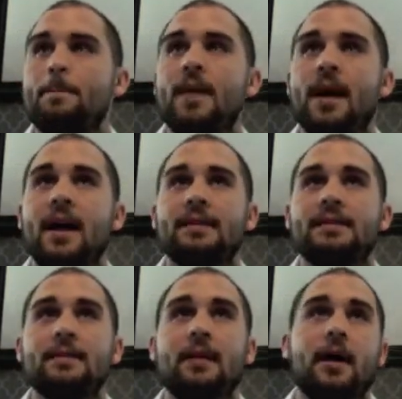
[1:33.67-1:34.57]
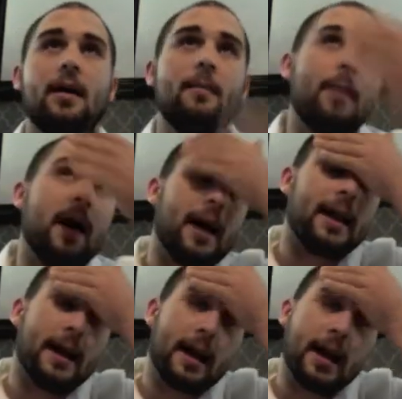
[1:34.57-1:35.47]
that
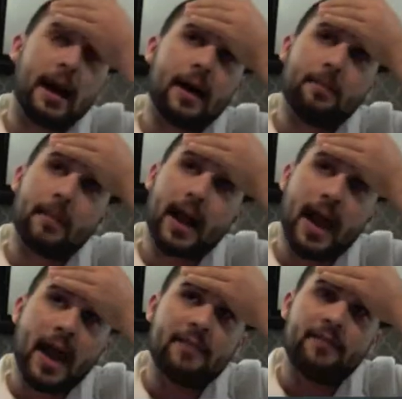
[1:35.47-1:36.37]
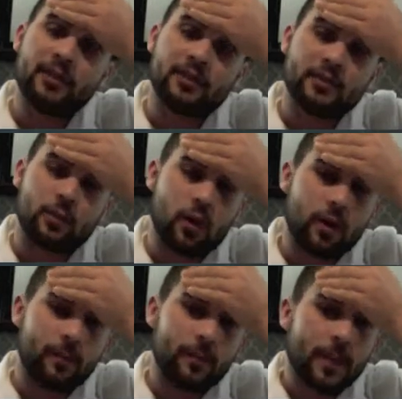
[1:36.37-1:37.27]
my head feels warm,